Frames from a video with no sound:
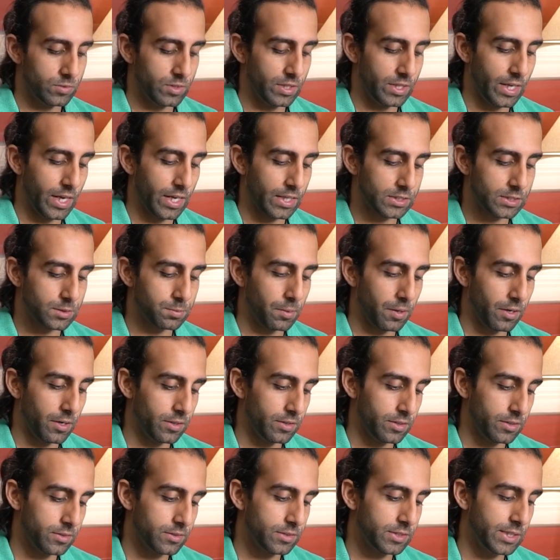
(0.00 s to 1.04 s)
The X
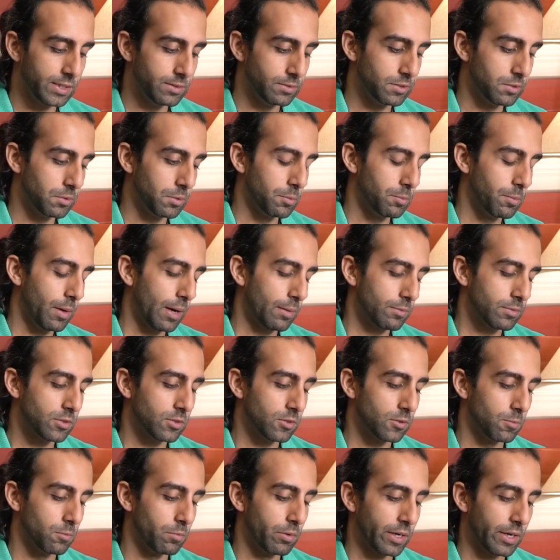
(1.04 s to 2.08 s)
button seems to be mapped
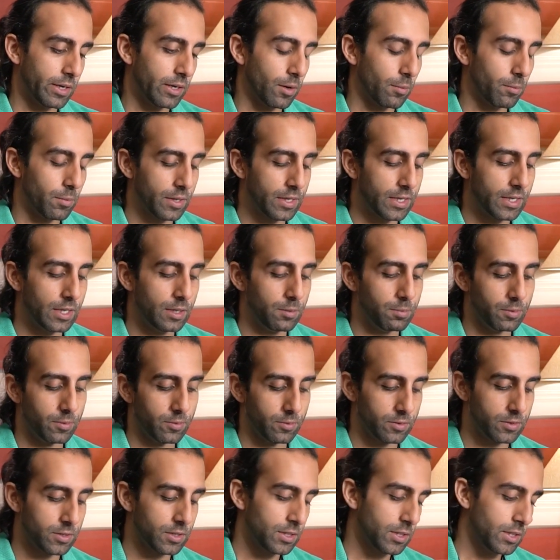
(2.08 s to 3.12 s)
to bringing up the
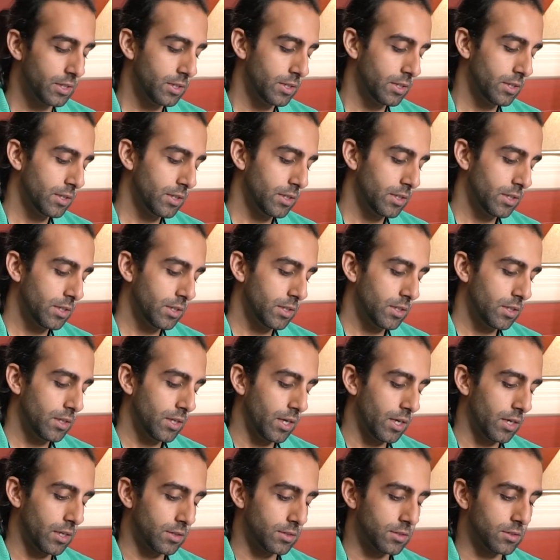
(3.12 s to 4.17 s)
keyboard,
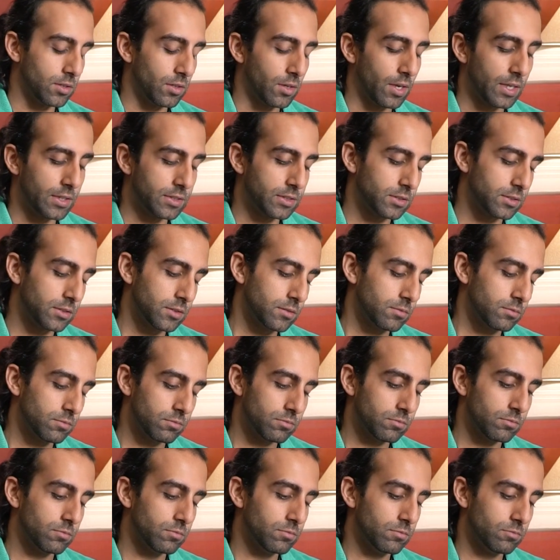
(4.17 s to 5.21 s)
and so that's
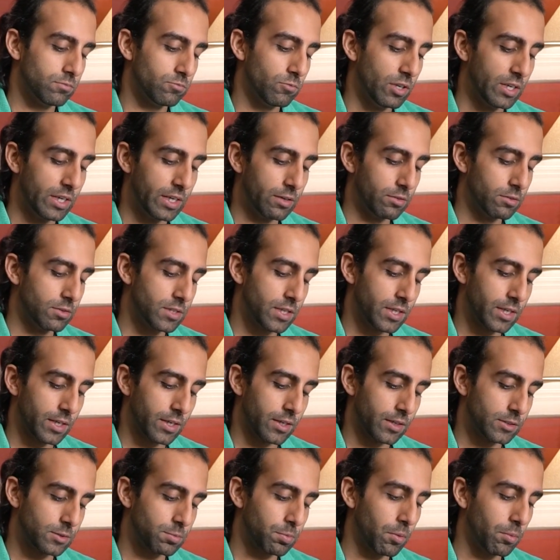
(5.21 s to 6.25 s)
really
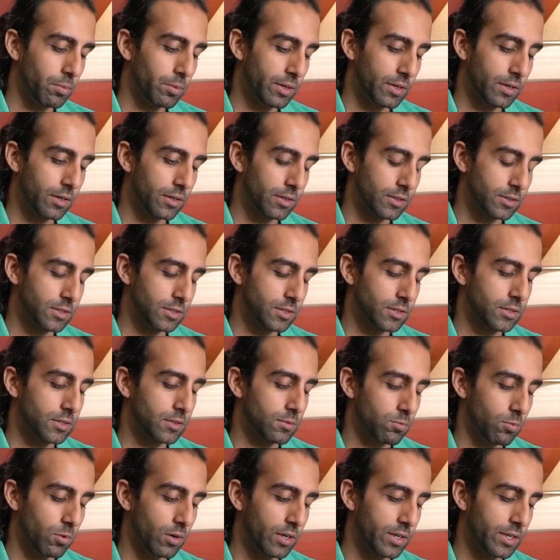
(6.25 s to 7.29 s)
irritating. It's probably going to
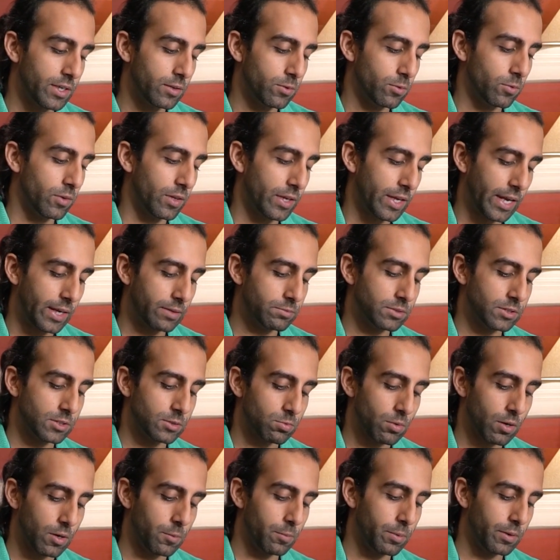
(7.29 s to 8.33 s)
just work in all the games
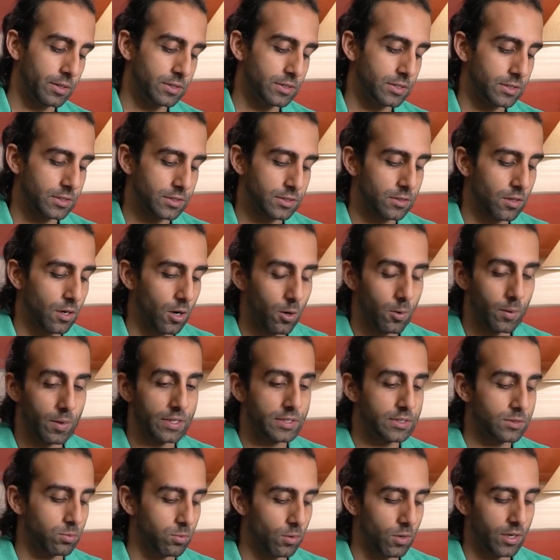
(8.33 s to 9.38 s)
as well because it's
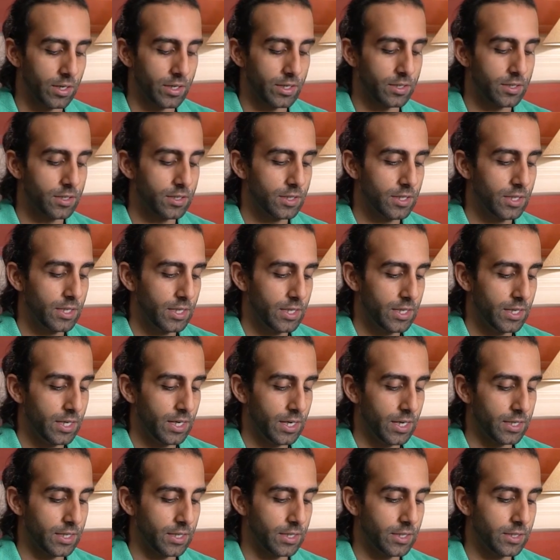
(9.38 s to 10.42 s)
OS wide,
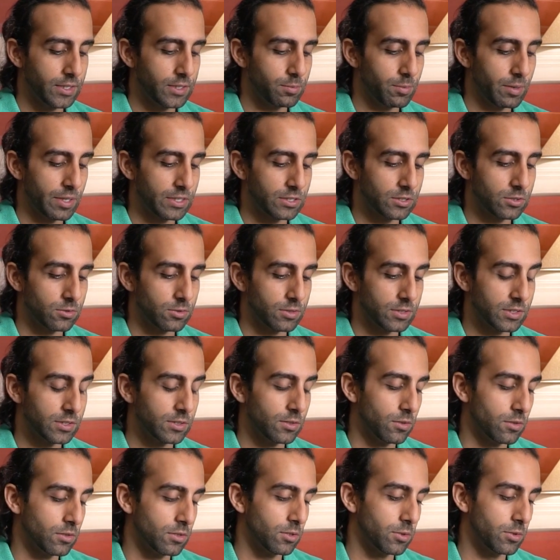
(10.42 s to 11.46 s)
and I need to make sure
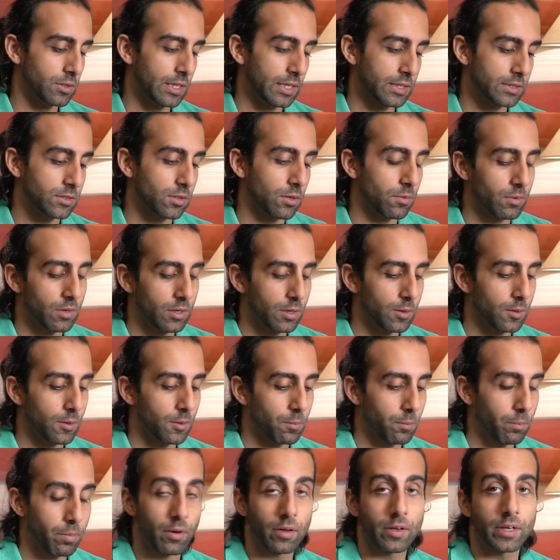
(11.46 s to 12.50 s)
it's not doing that. So I'm going
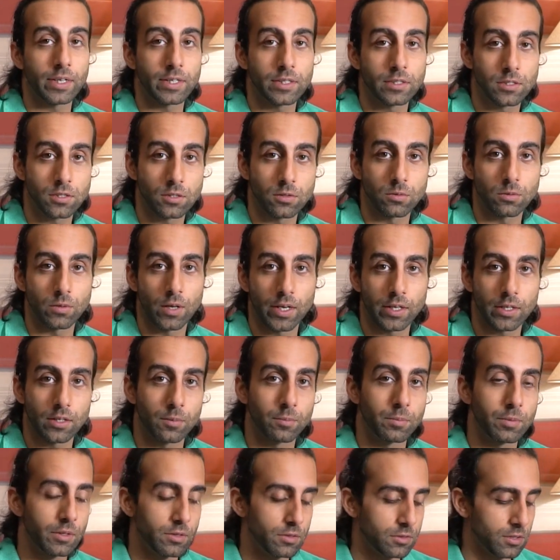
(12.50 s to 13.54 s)
to plug it into a
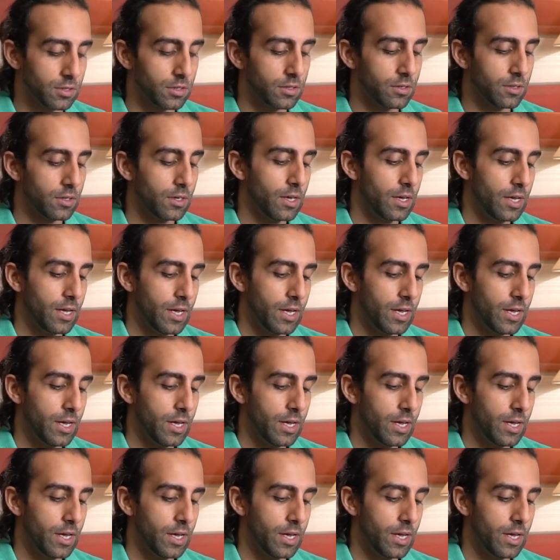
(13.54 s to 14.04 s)
computer